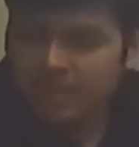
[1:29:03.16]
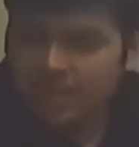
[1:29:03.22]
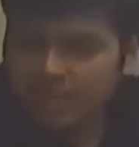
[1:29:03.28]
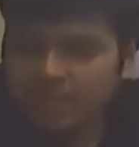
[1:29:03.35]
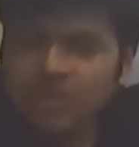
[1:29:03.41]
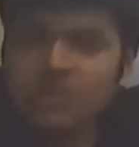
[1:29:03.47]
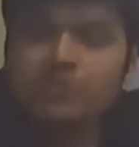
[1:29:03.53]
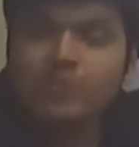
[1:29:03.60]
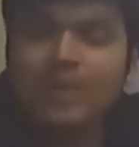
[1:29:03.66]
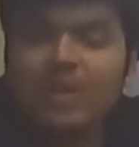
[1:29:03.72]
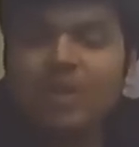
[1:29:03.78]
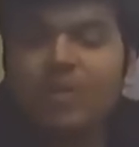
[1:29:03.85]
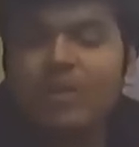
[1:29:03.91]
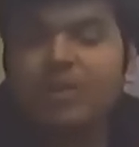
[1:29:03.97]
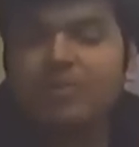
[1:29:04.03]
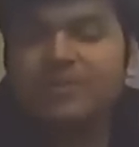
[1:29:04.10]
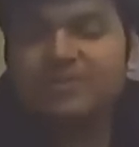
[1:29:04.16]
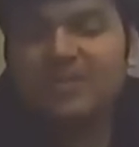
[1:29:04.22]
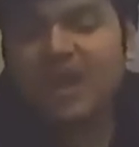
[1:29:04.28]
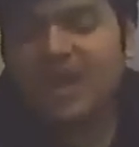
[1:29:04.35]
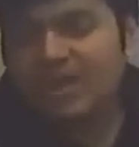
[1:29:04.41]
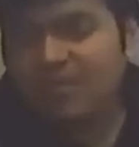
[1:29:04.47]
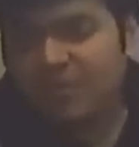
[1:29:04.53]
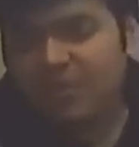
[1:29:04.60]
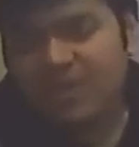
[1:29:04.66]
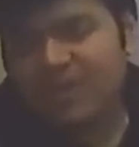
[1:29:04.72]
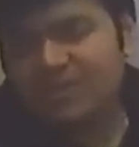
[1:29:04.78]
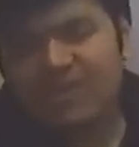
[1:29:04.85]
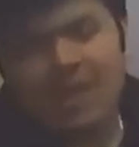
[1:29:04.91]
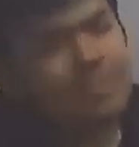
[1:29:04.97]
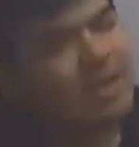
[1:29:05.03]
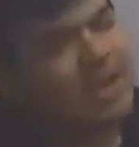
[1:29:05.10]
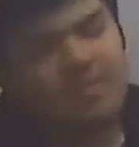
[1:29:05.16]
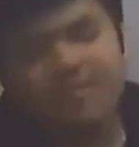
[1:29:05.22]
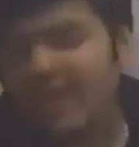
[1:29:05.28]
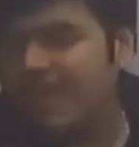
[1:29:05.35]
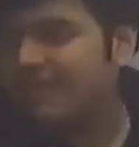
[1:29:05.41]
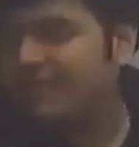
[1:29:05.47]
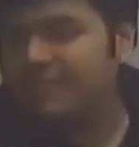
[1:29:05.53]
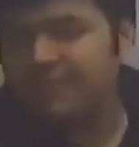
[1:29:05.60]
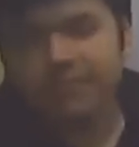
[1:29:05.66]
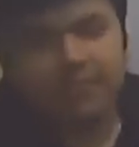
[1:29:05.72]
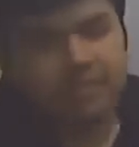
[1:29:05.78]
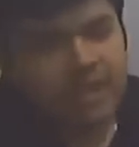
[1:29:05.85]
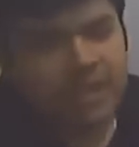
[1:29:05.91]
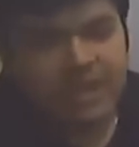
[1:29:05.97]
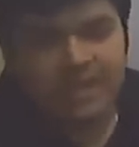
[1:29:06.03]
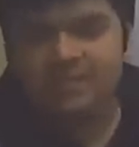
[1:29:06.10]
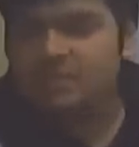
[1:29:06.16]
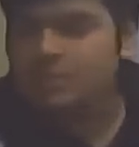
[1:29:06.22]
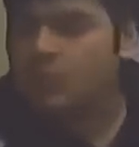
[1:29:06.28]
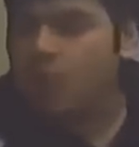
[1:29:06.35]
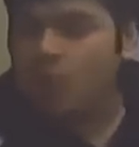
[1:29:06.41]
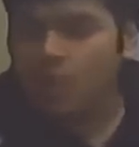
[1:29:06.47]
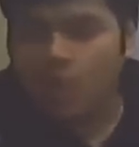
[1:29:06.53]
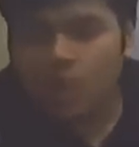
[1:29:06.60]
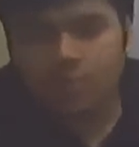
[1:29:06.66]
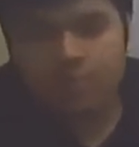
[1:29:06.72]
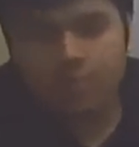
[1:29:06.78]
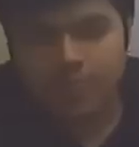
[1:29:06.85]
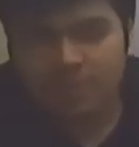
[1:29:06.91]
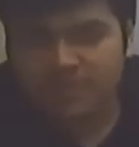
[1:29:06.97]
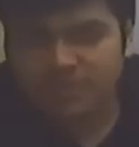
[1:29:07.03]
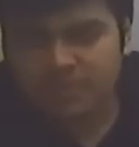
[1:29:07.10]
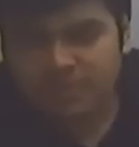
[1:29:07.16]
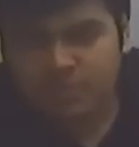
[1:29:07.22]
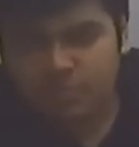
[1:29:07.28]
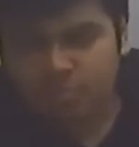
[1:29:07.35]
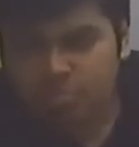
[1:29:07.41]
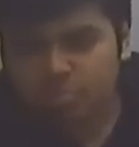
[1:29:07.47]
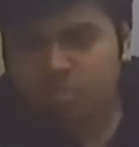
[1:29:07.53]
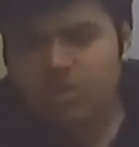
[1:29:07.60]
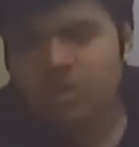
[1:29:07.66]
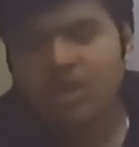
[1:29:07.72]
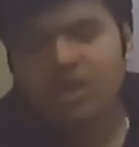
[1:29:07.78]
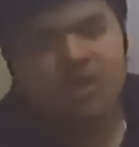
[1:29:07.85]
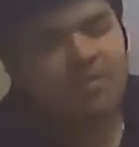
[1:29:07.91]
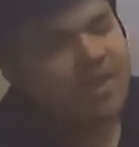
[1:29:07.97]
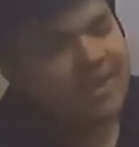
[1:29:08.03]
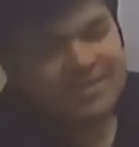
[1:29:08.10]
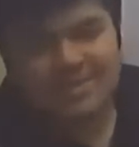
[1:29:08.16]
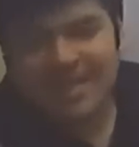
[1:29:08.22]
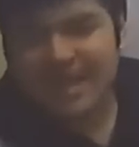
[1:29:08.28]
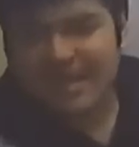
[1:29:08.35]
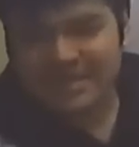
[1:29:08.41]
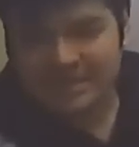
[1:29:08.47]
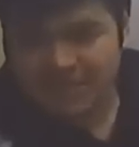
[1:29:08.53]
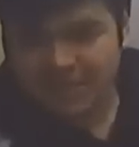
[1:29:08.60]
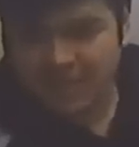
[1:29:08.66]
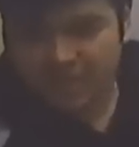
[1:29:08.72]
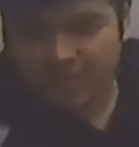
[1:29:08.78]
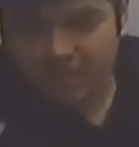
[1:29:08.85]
Because when you're going to be studying for the exam, 85 readings is not going to be possible to revise that easily.